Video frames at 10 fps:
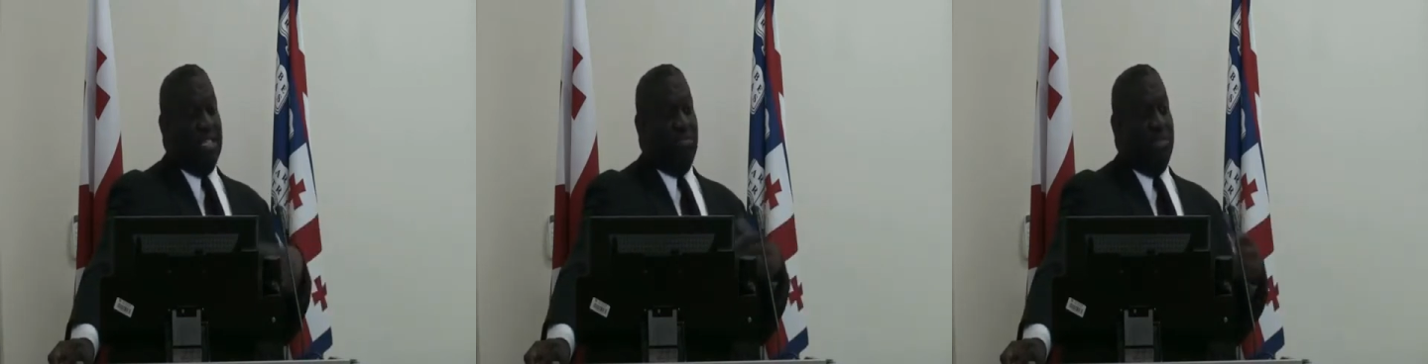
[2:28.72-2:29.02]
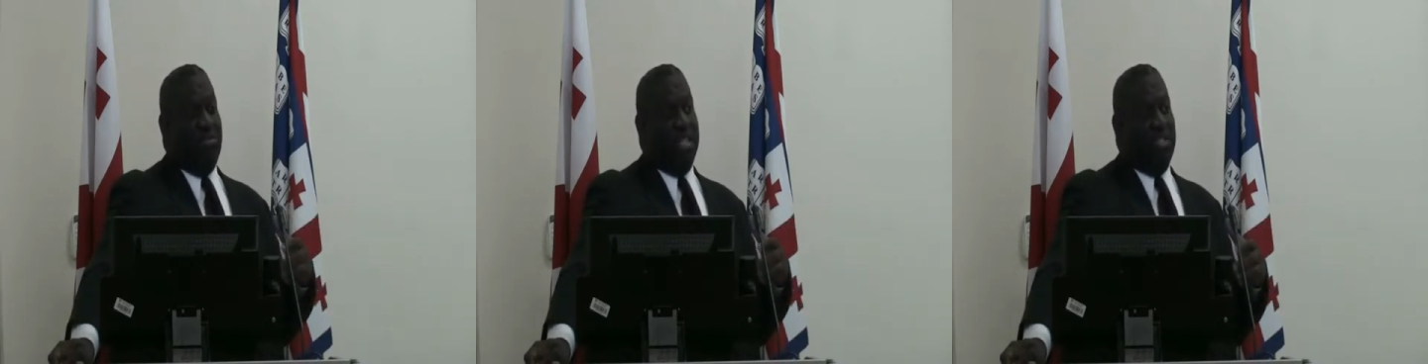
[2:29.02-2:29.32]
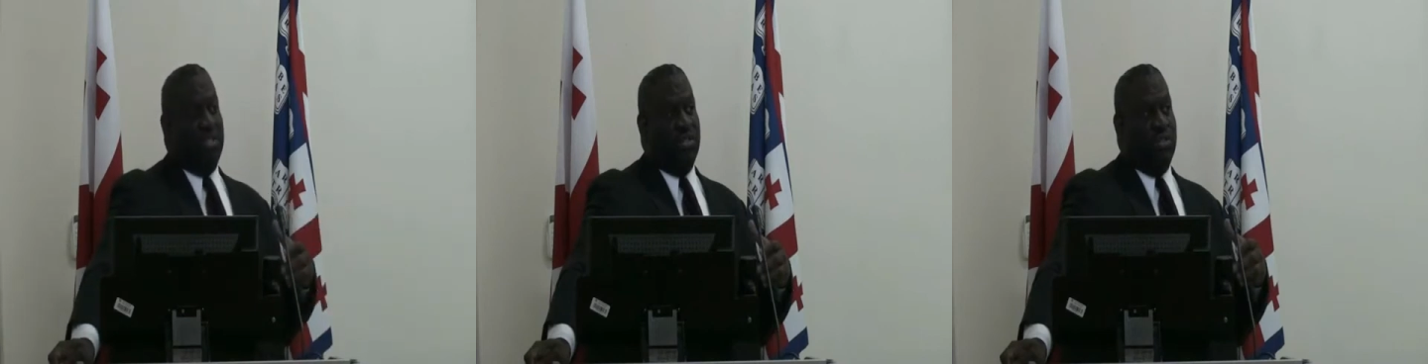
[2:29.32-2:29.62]
is
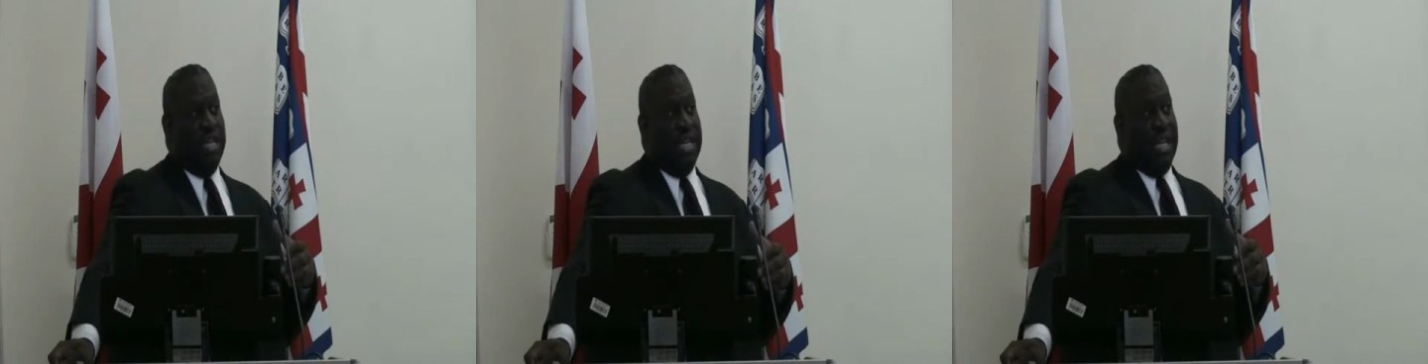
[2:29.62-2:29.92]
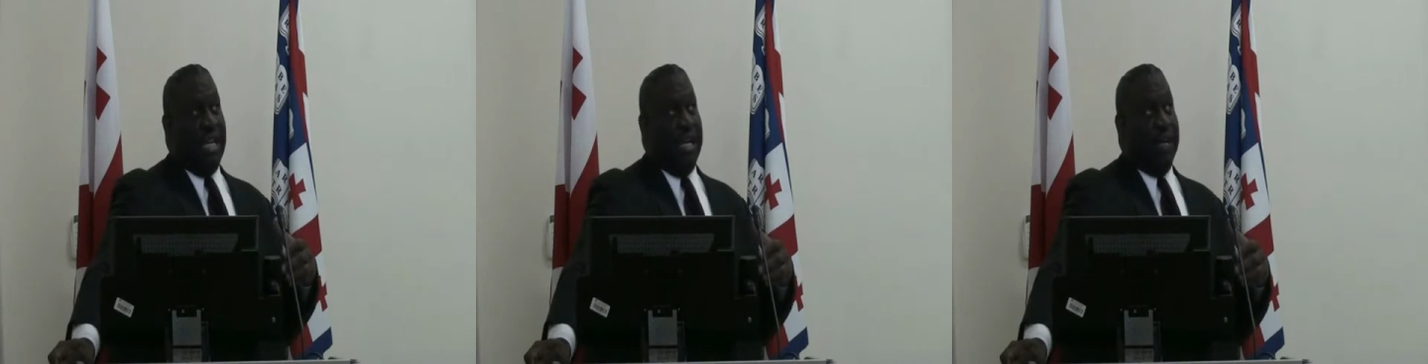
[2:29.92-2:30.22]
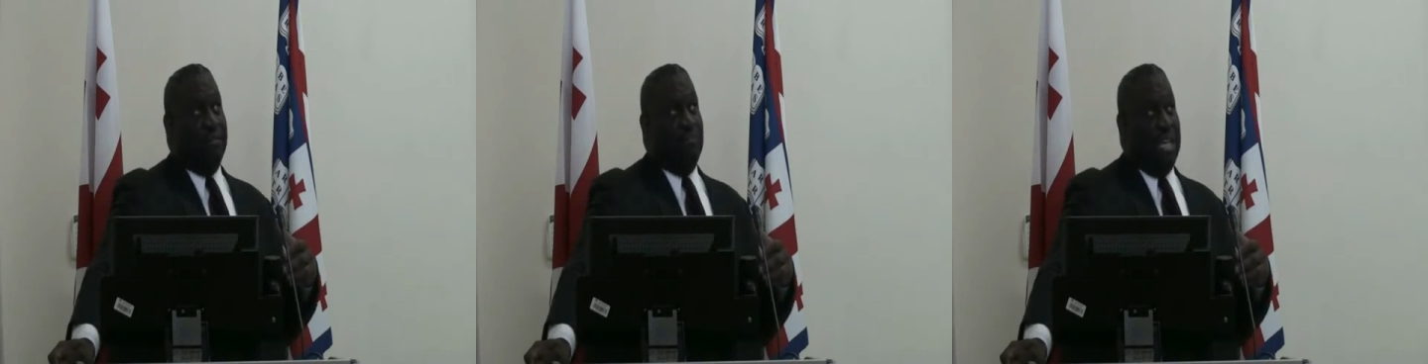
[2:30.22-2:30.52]
equivalent to
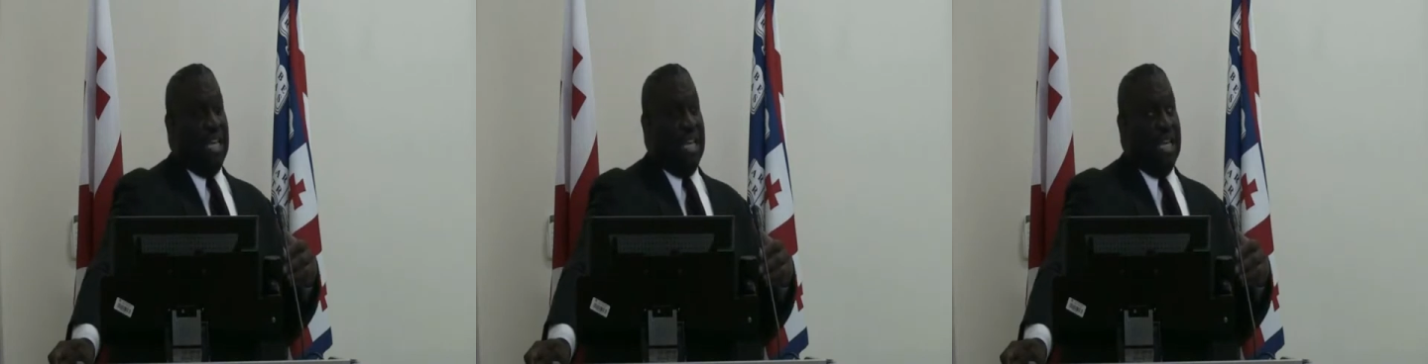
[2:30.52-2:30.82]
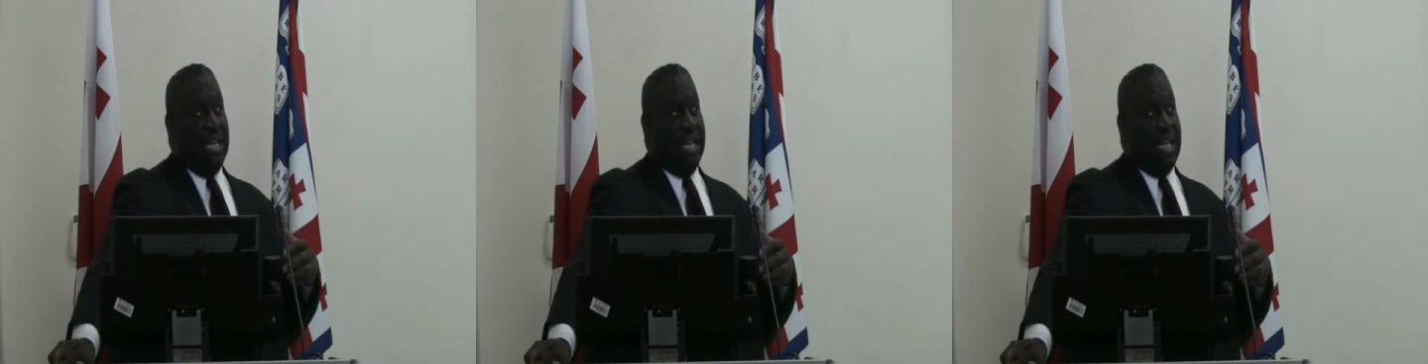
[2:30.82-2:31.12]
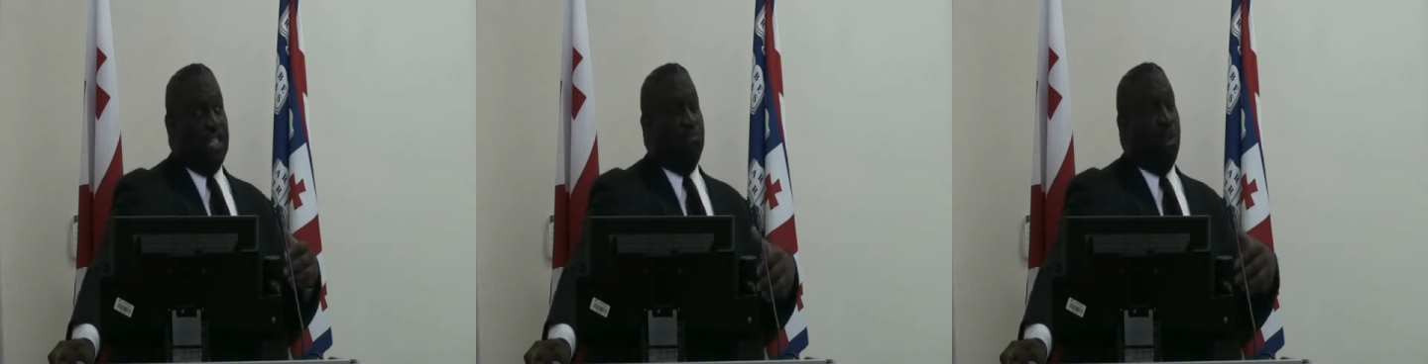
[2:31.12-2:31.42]
being
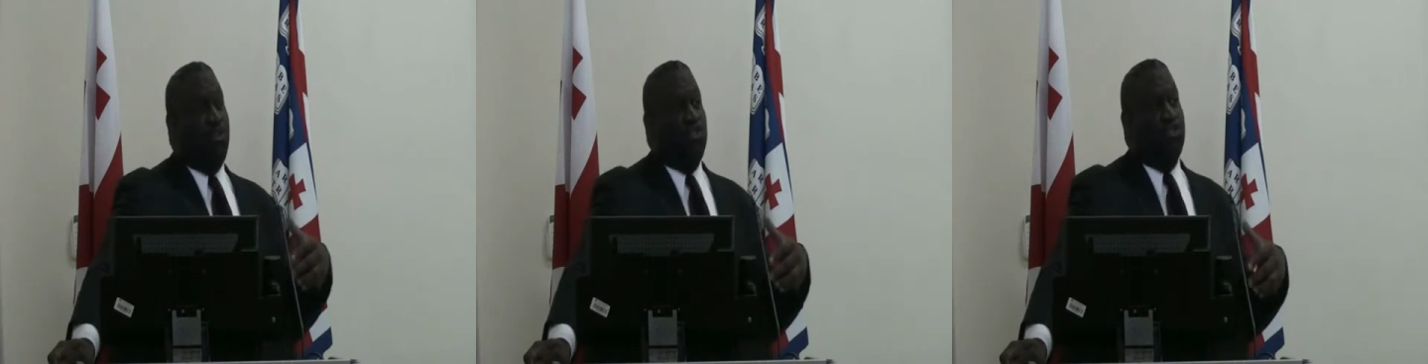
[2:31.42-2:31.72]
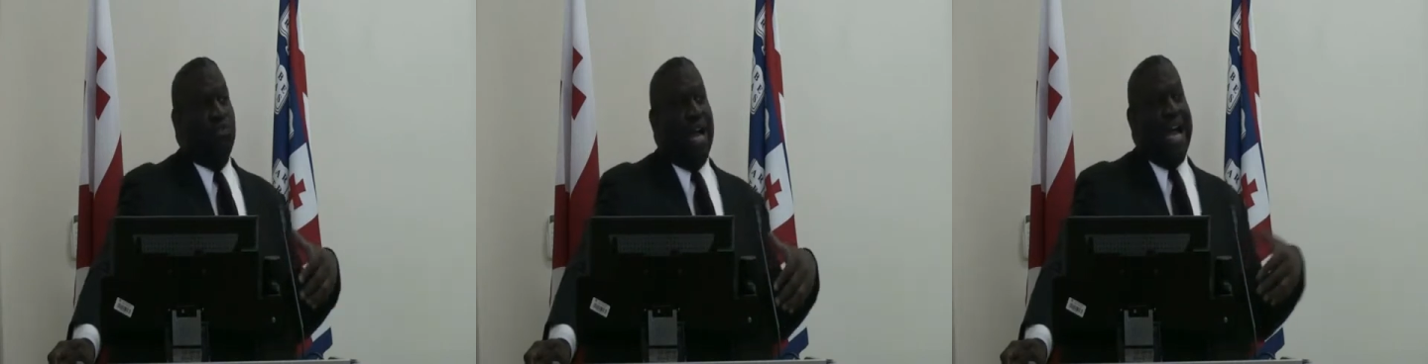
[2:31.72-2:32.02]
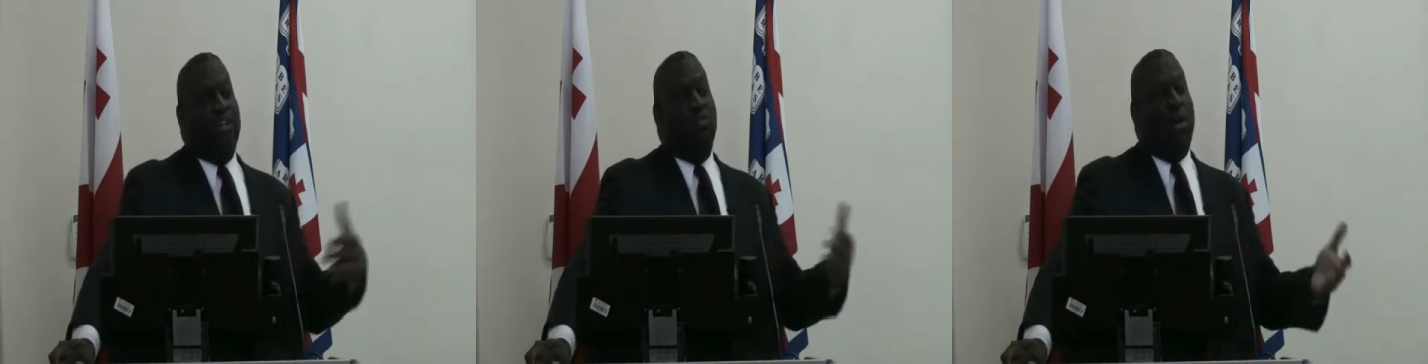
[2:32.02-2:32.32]
exposed to
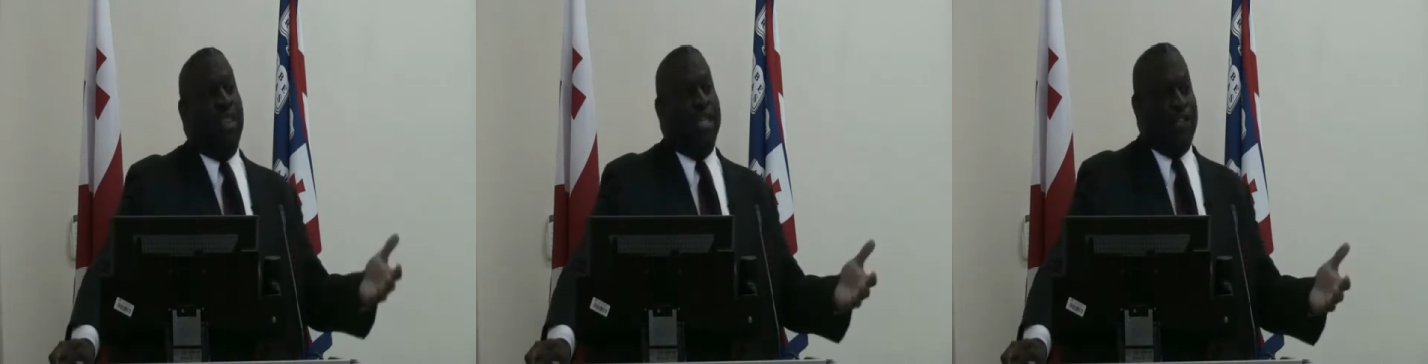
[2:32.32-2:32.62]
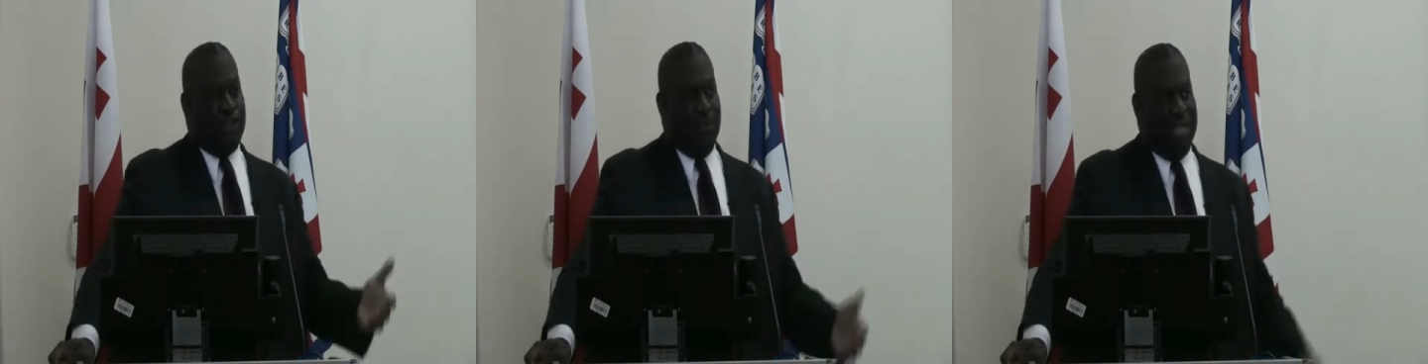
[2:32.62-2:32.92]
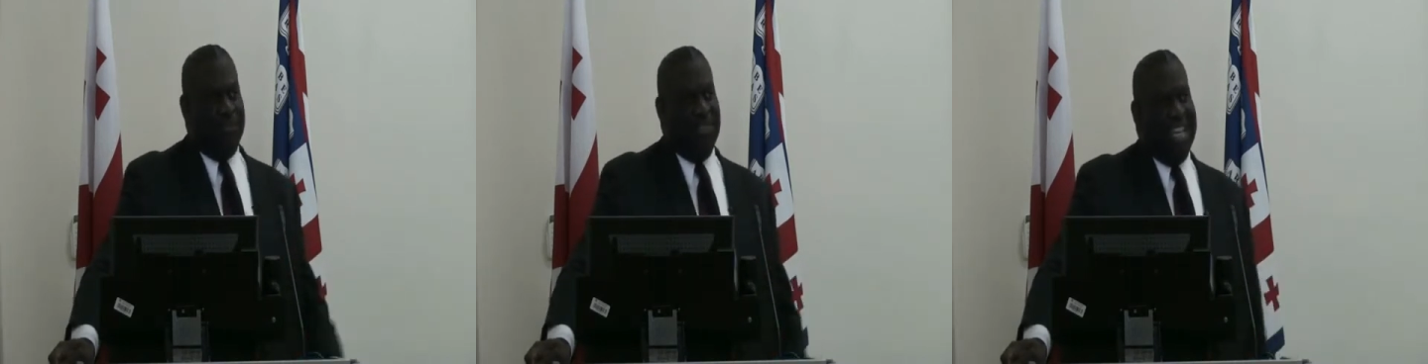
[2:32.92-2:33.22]
high quality
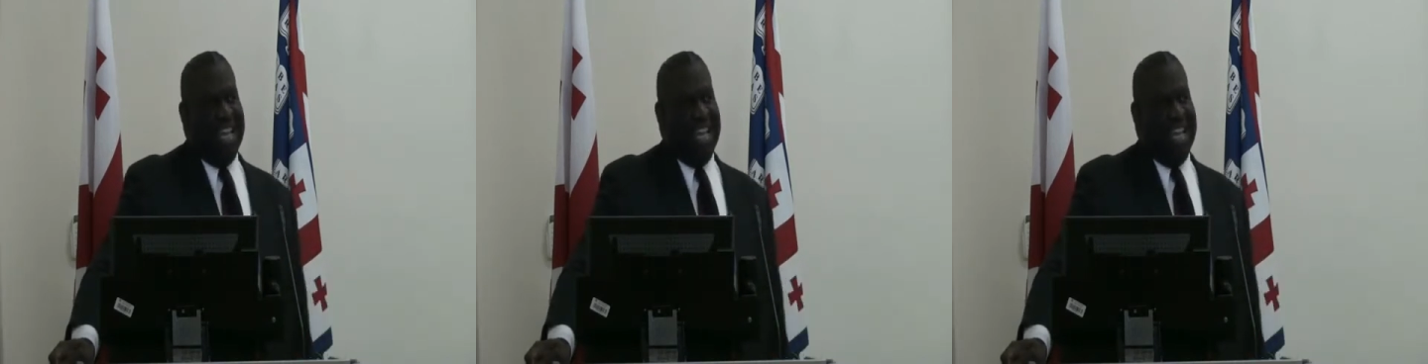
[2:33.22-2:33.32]
schooling.